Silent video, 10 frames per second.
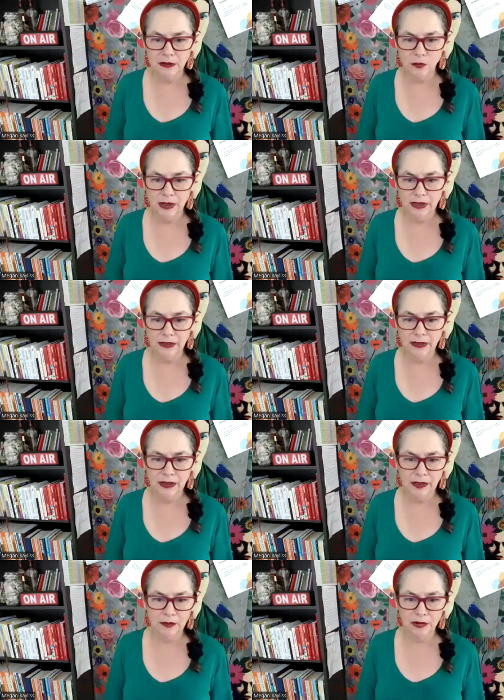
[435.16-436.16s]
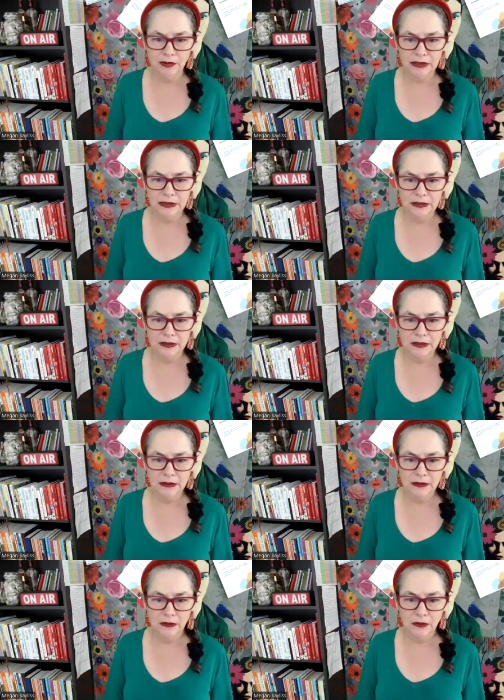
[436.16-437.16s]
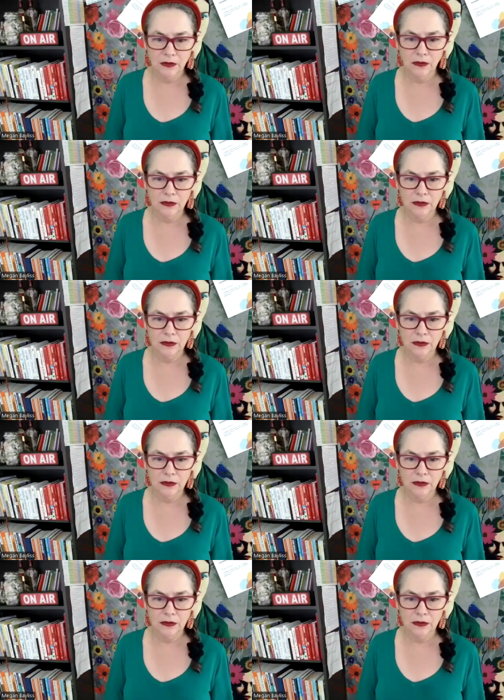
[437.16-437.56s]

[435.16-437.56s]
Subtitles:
and 1 in print? Or